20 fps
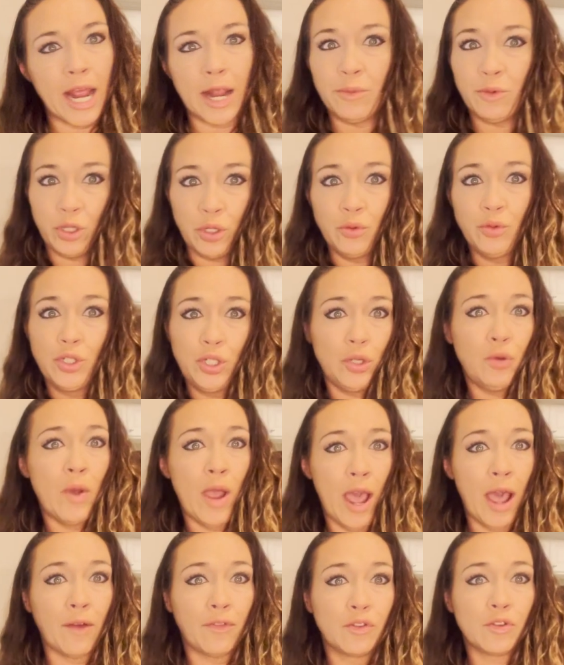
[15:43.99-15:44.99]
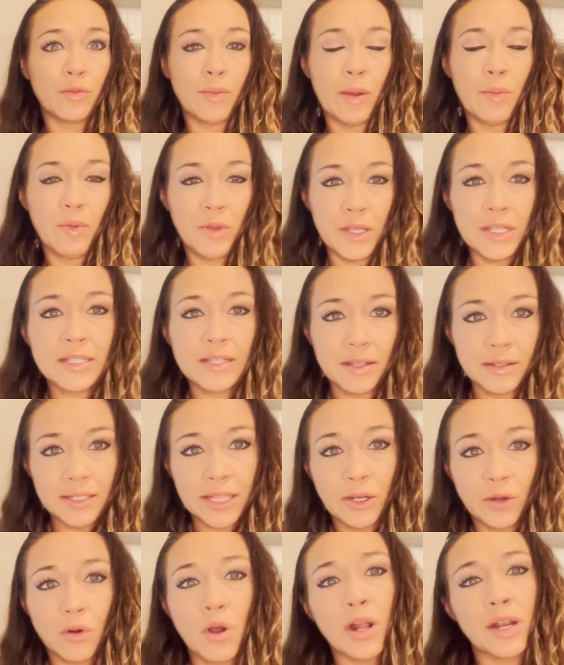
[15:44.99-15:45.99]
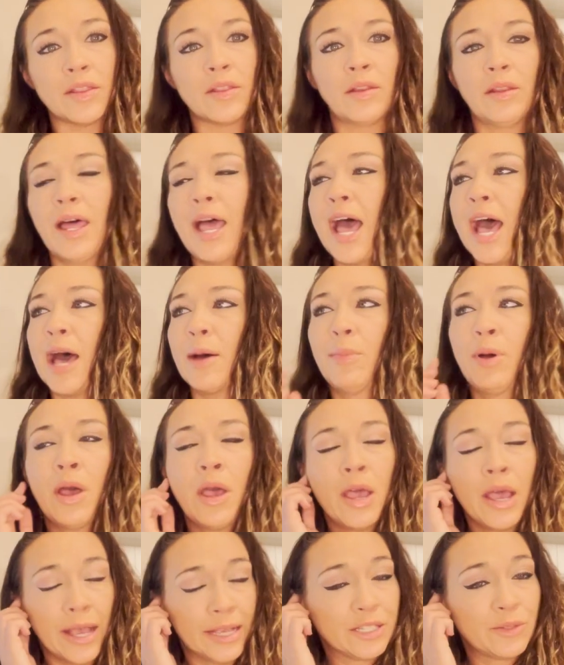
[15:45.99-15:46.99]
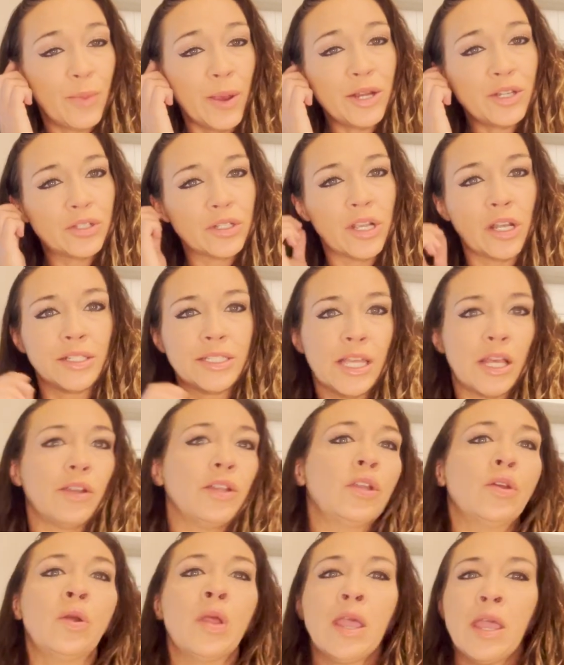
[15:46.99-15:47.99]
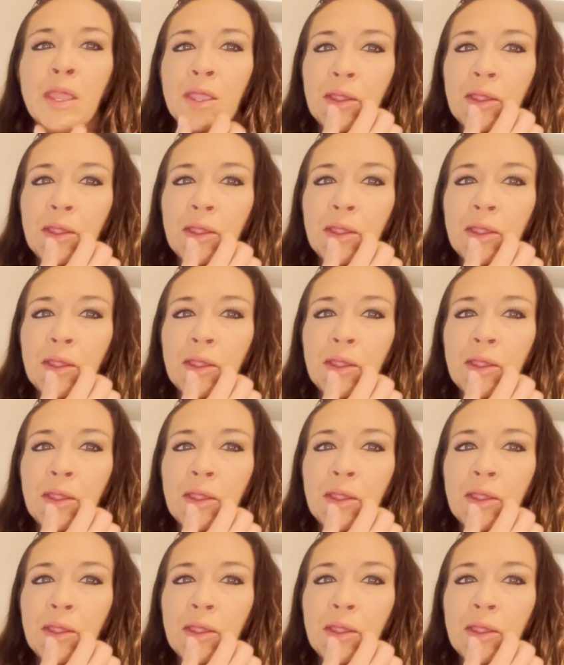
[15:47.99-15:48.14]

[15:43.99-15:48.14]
and you do have to remember these because later on in the lab, especially I'll tell you,